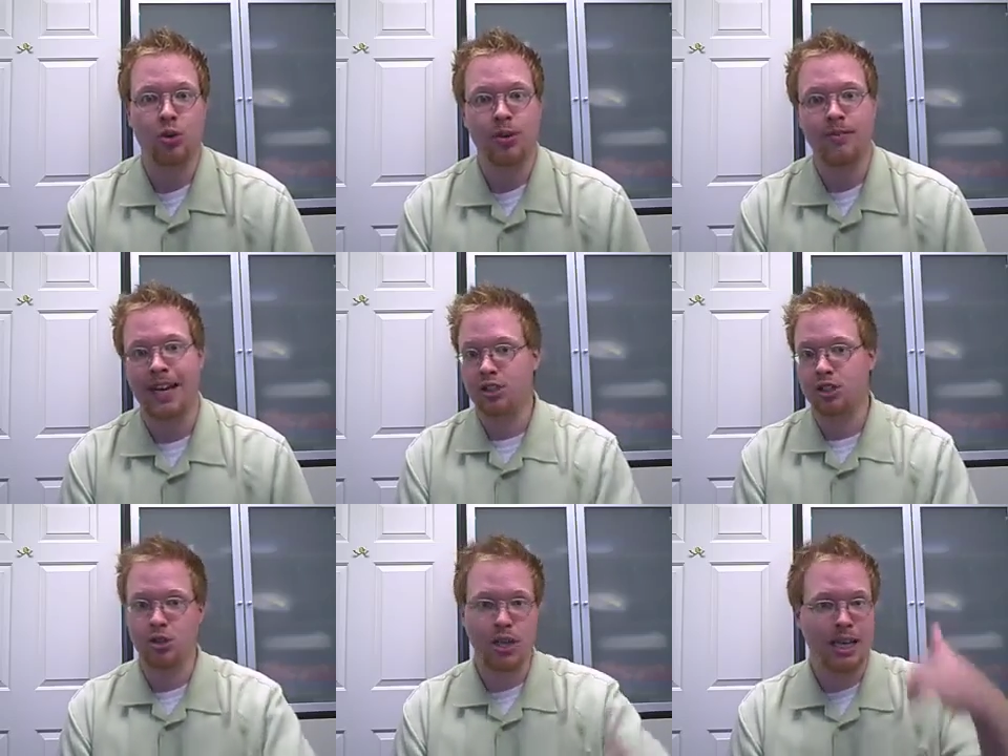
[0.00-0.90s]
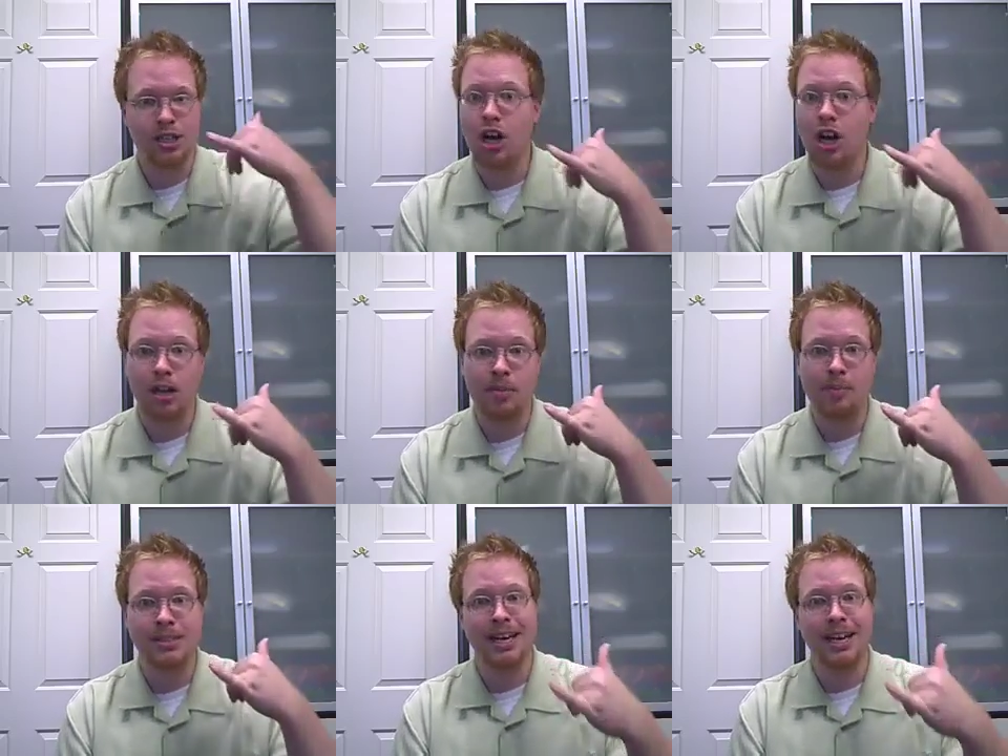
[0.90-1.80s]
short refinance, so you can't just call them
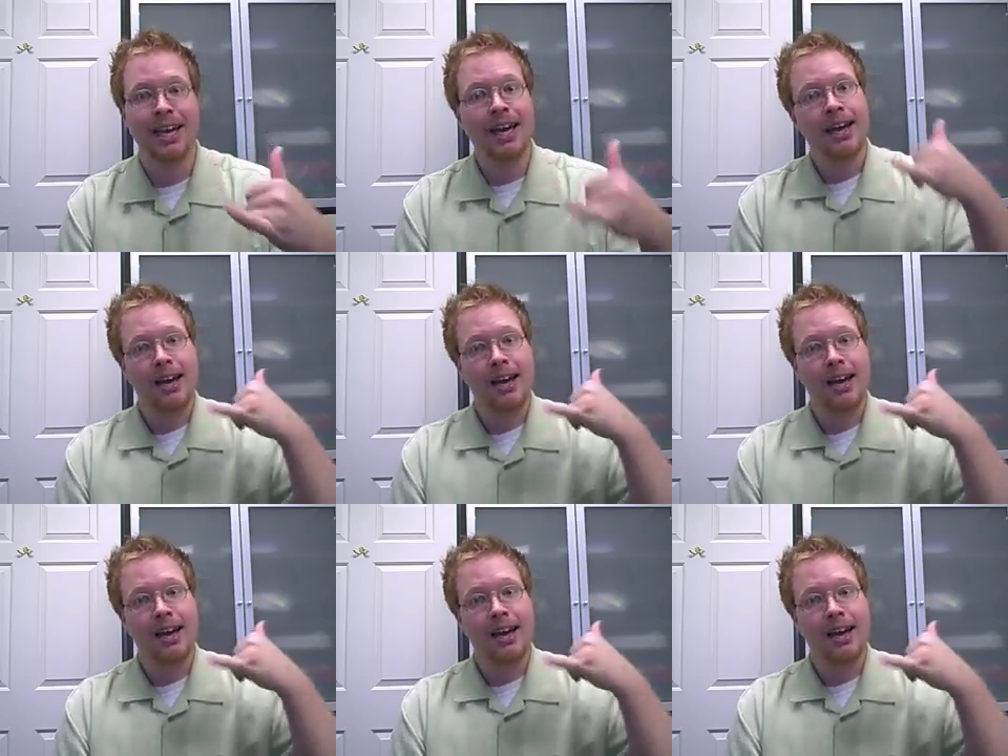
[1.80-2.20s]
up and say,